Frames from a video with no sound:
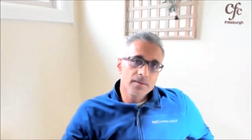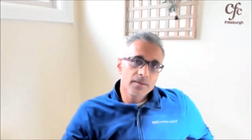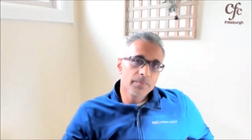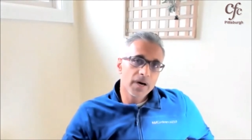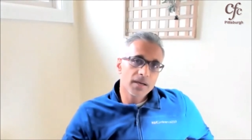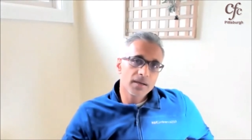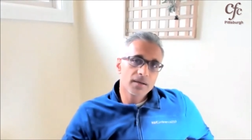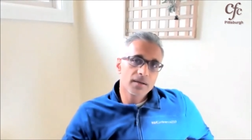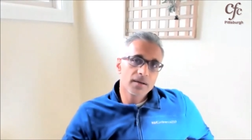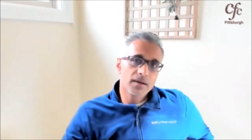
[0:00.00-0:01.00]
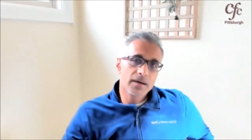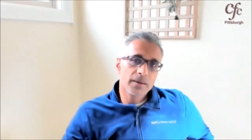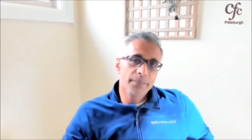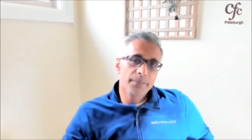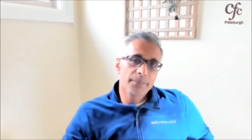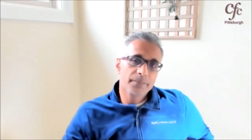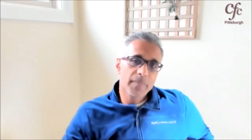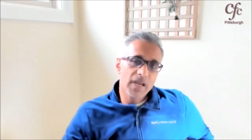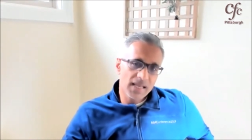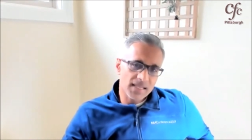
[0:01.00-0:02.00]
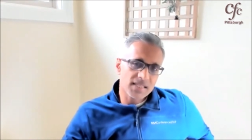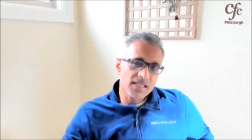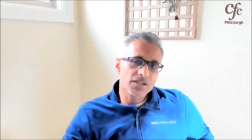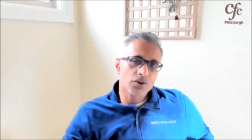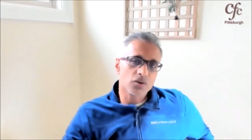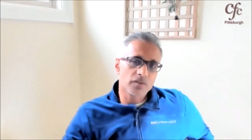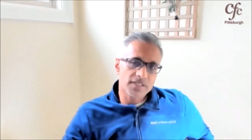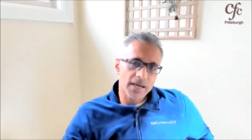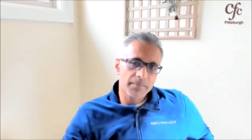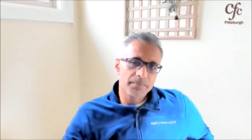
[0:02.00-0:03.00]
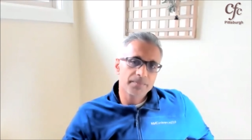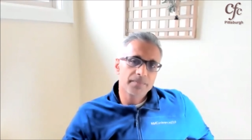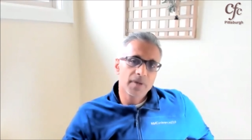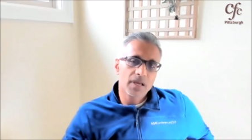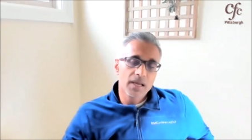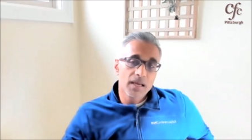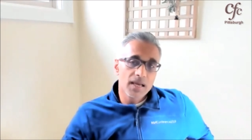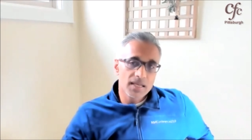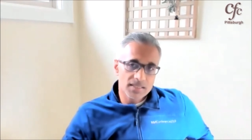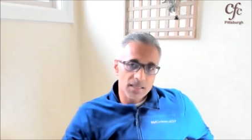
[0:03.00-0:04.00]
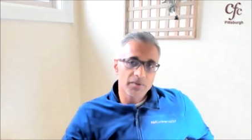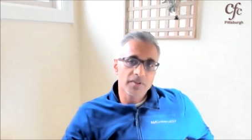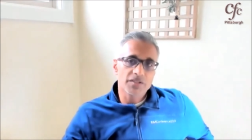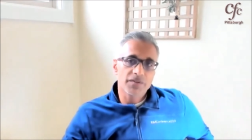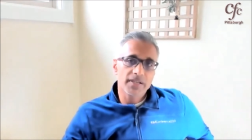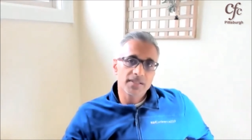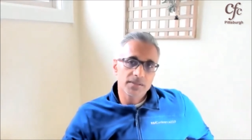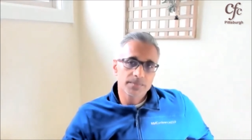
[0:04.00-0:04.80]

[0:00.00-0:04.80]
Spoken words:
But it gets easier over time in some of these fights.